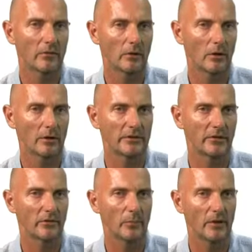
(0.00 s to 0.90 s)
sort of a little
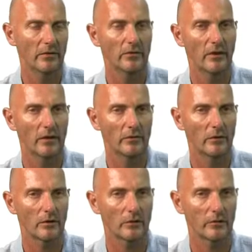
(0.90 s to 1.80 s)
dismissed as a
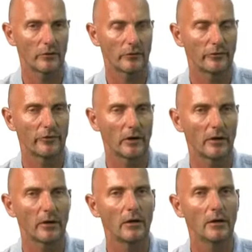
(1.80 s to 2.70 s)
little sort of a
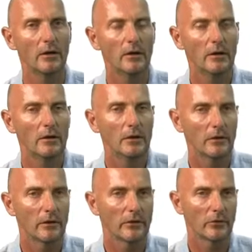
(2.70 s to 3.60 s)
funky,
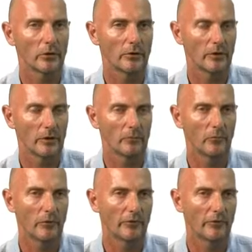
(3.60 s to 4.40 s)
uh, sort of a